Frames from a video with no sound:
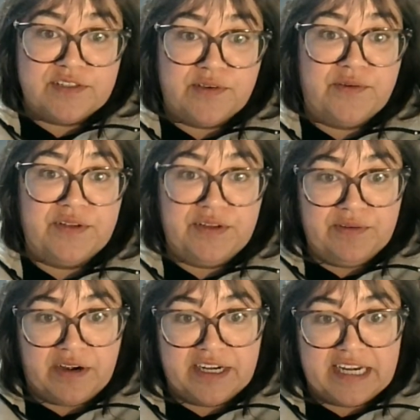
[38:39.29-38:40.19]
So
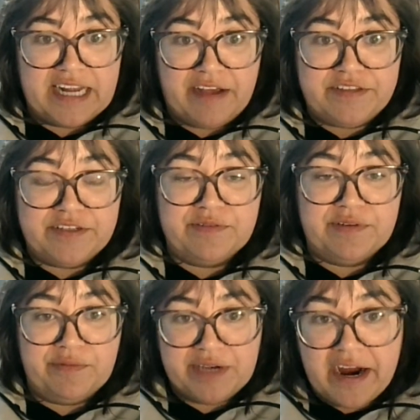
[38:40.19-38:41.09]
you are going to have to
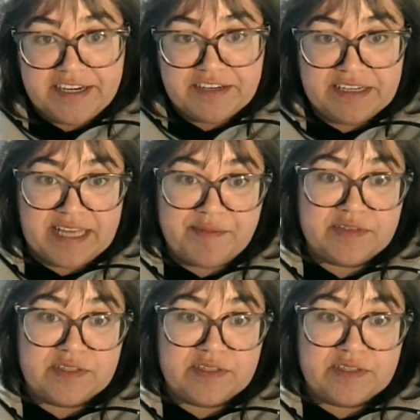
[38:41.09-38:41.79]
rehydrate that